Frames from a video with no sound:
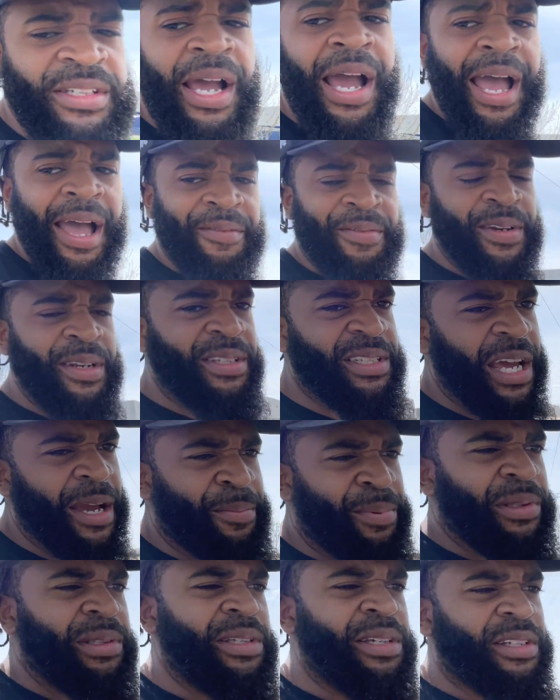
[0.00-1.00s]
have any type
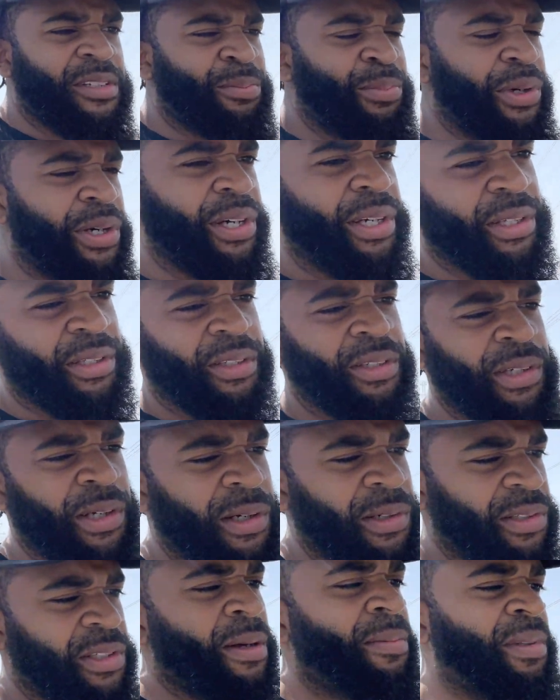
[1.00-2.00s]
of leaks, but you know,
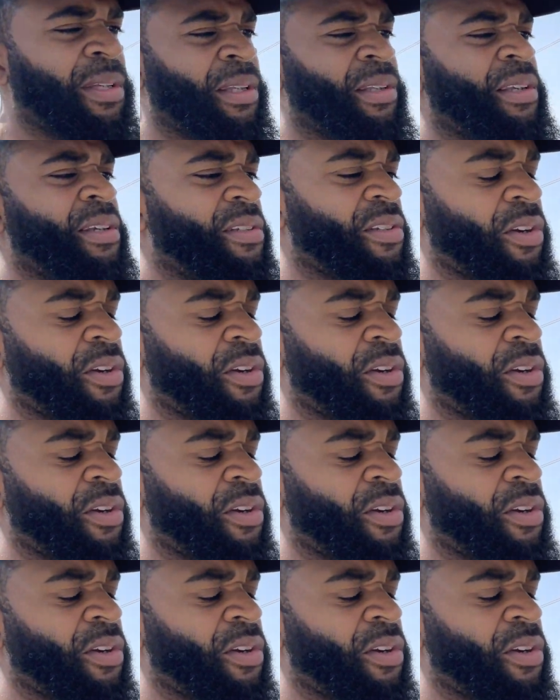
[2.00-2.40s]
something this